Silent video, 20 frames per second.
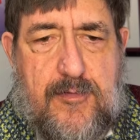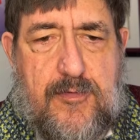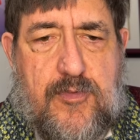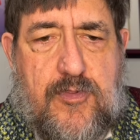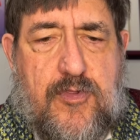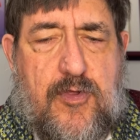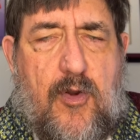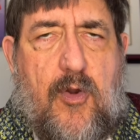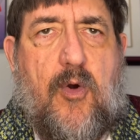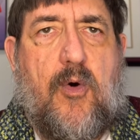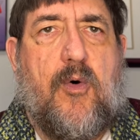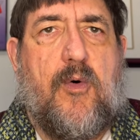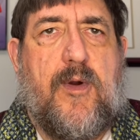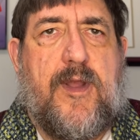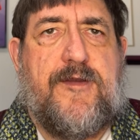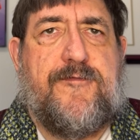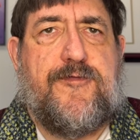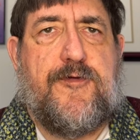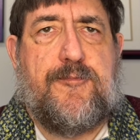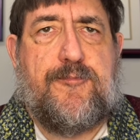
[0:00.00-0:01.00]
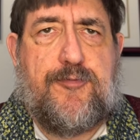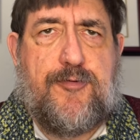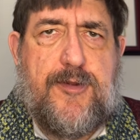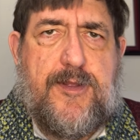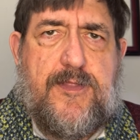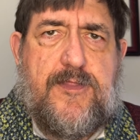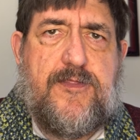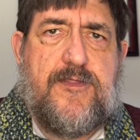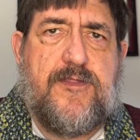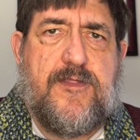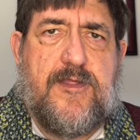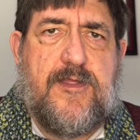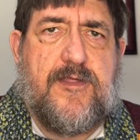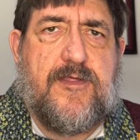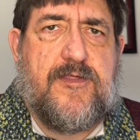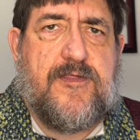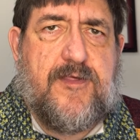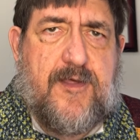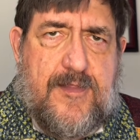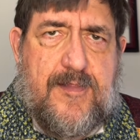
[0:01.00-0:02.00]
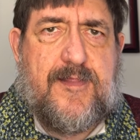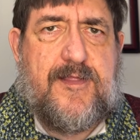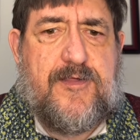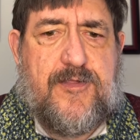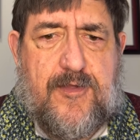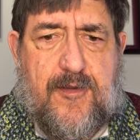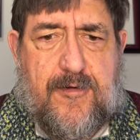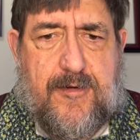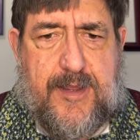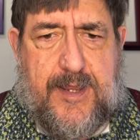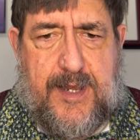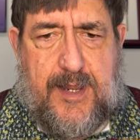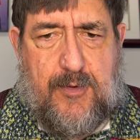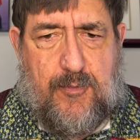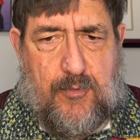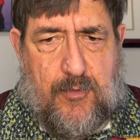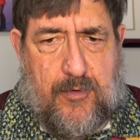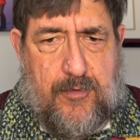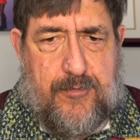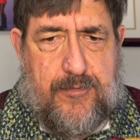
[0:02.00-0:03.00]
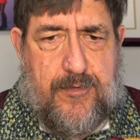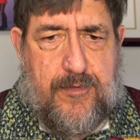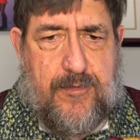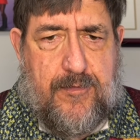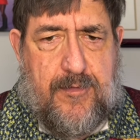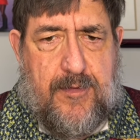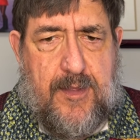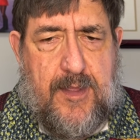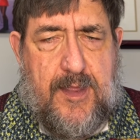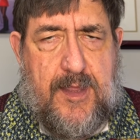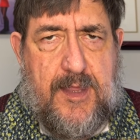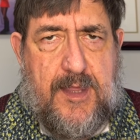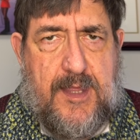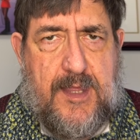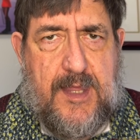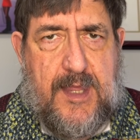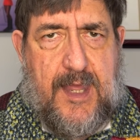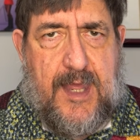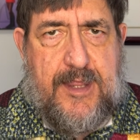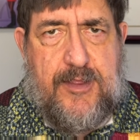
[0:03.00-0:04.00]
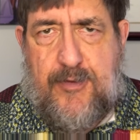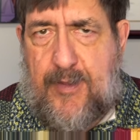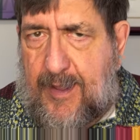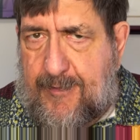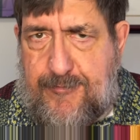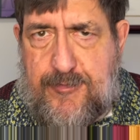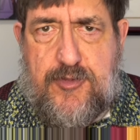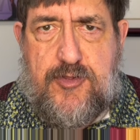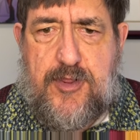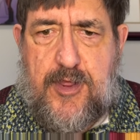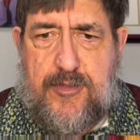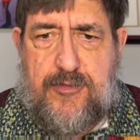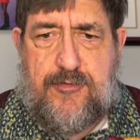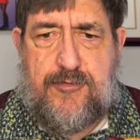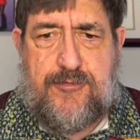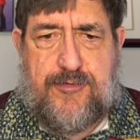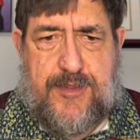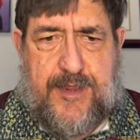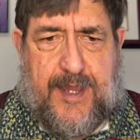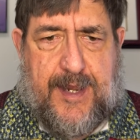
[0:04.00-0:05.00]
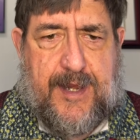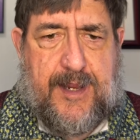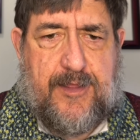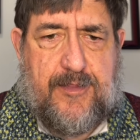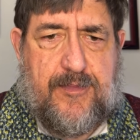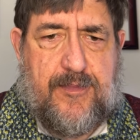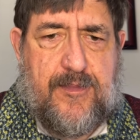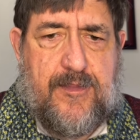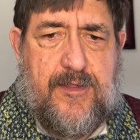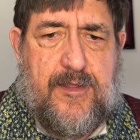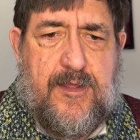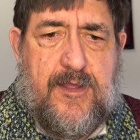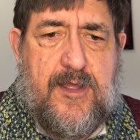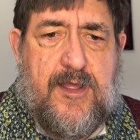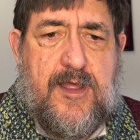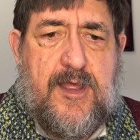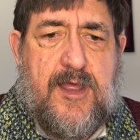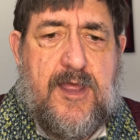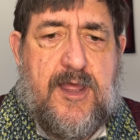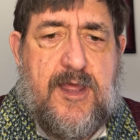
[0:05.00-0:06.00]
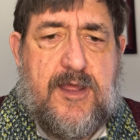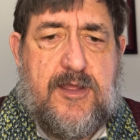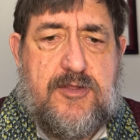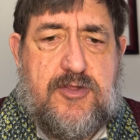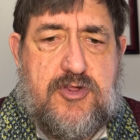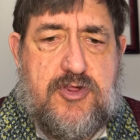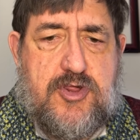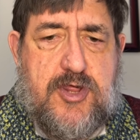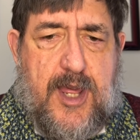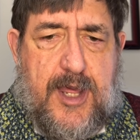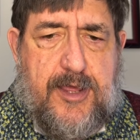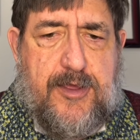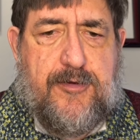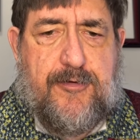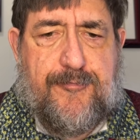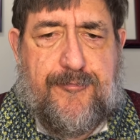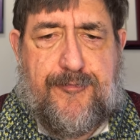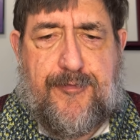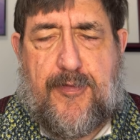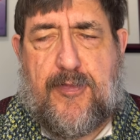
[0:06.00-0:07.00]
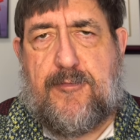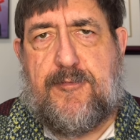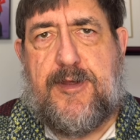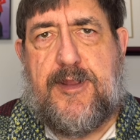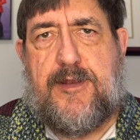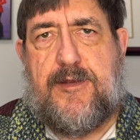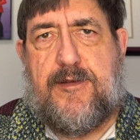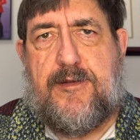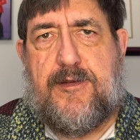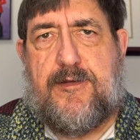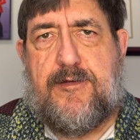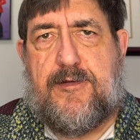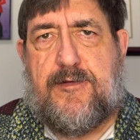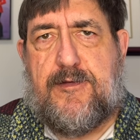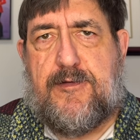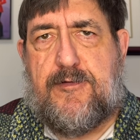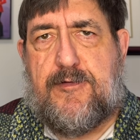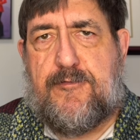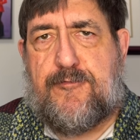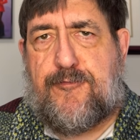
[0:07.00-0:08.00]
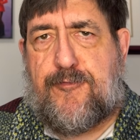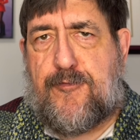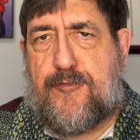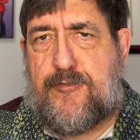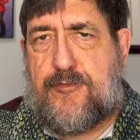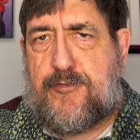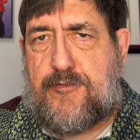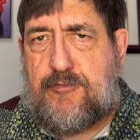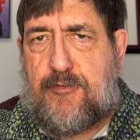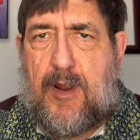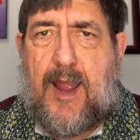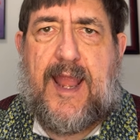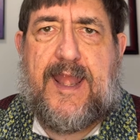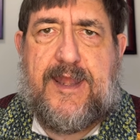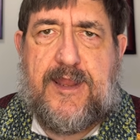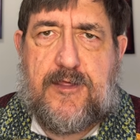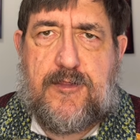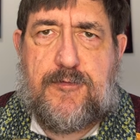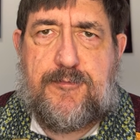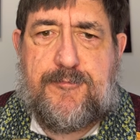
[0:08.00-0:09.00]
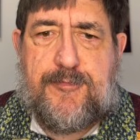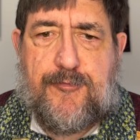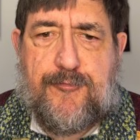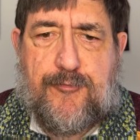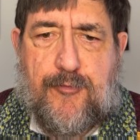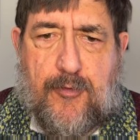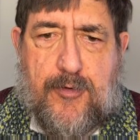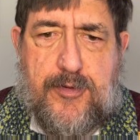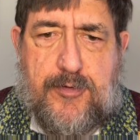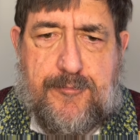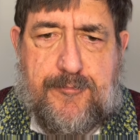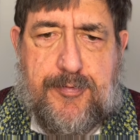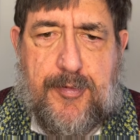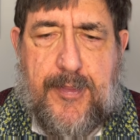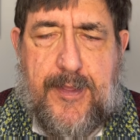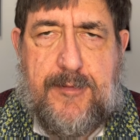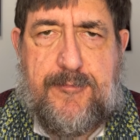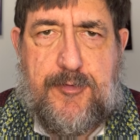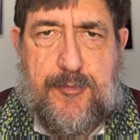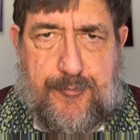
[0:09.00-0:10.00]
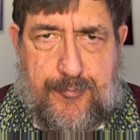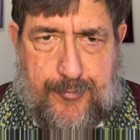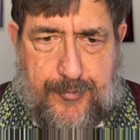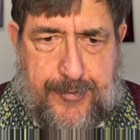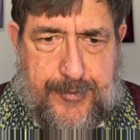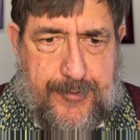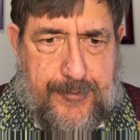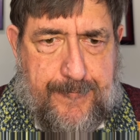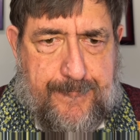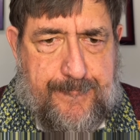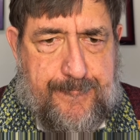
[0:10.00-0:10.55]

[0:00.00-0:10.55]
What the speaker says: So if your prints suddenly start getting worse and you haven't changed your settings, check your filament for dryness before you blame your printer.